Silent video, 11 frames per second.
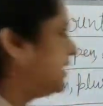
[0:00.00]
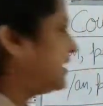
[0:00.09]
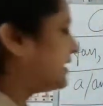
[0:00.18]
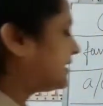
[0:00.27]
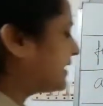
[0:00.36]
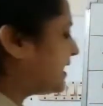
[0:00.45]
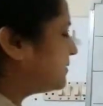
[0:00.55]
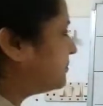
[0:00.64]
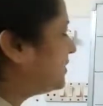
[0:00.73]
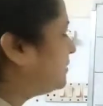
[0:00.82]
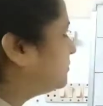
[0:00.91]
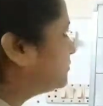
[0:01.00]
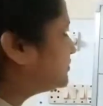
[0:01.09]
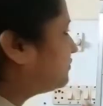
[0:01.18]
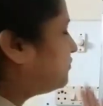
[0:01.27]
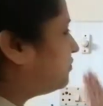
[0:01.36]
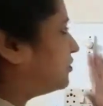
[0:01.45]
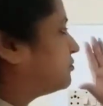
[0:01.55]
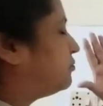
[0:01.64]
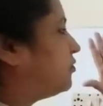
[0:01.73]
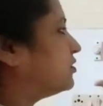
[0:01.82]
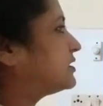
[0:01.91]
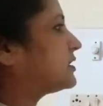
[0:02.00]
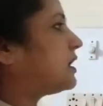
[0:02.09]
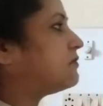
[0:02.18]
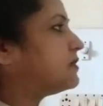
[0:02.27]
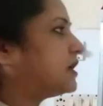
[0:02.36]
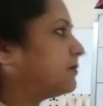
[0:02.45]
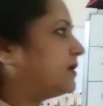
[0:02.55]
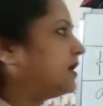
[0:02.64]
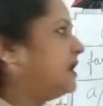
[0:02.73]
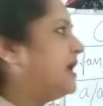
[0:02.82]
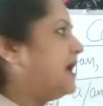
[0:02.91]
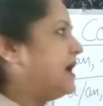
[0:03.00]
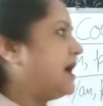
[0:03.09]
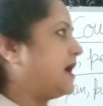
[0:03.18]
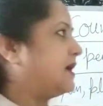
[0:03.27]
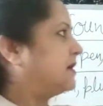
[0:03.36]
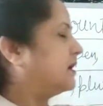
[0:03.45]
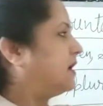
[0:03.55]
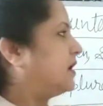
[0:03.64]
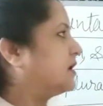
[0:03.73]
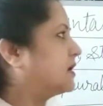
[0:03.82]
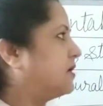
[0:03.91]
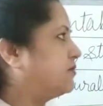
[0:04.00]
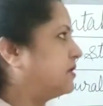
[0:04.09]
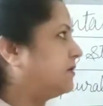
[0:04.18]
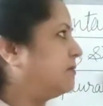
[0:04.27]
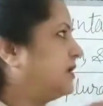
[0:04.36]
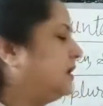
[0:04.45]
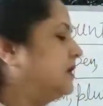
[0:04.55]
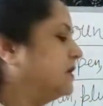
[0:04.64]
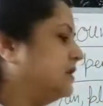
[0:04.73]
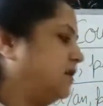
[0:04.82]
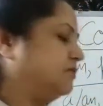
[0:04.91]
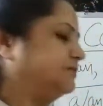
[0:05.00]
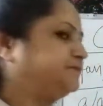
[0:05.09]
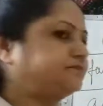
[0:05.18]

it can be used for both countable and uncountable noun.